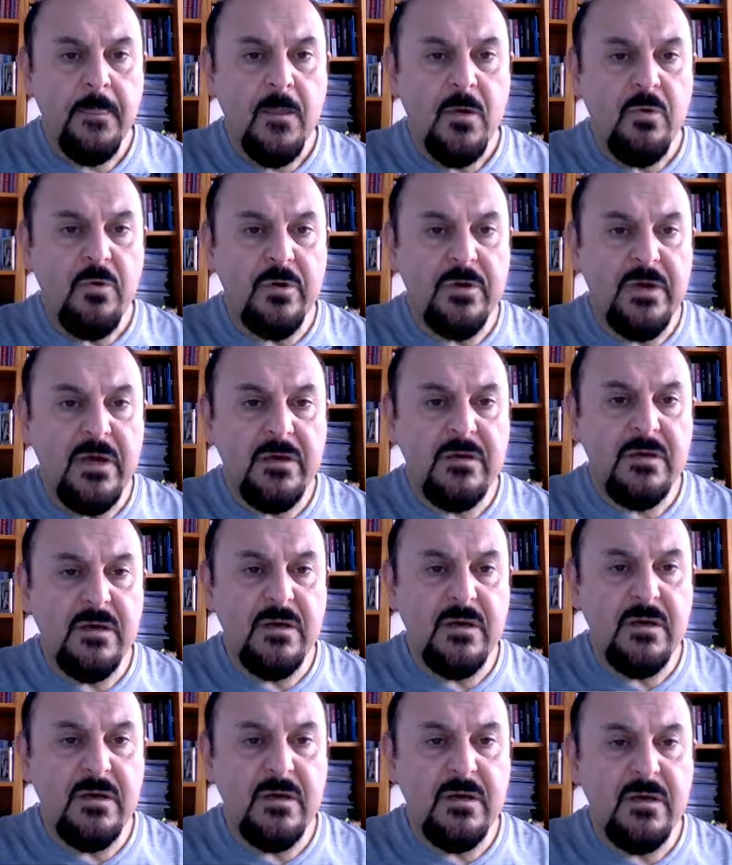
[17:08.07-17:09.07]
Okay,
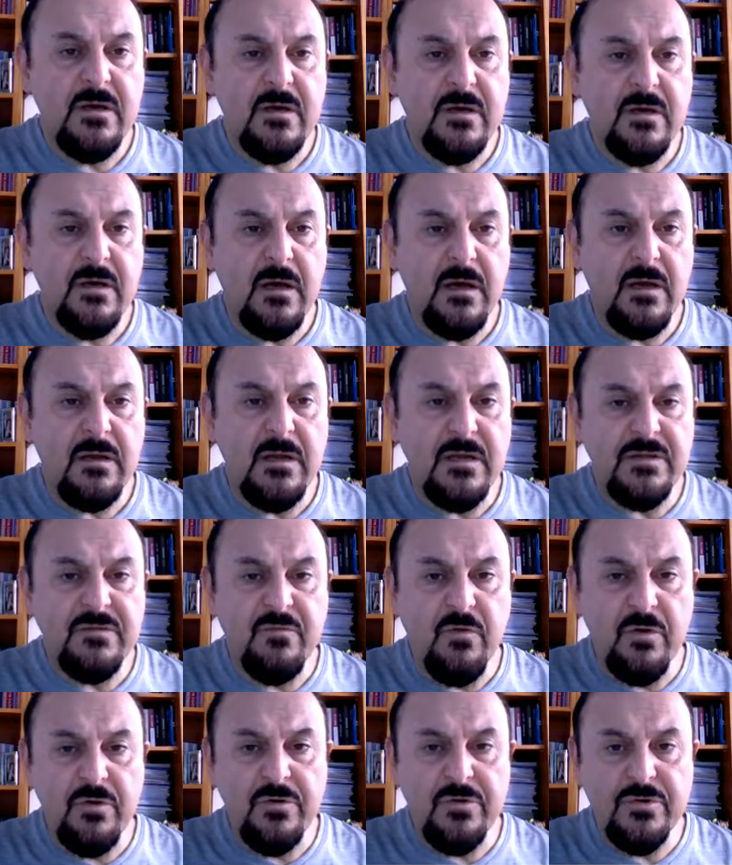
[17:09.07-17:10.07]
let's
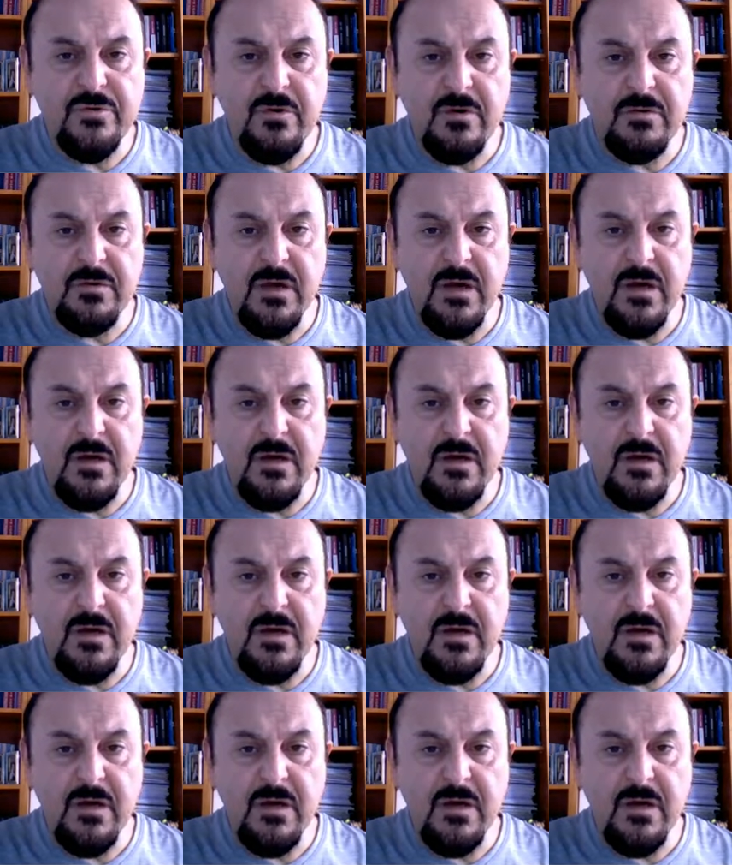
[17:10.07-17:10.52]
focus on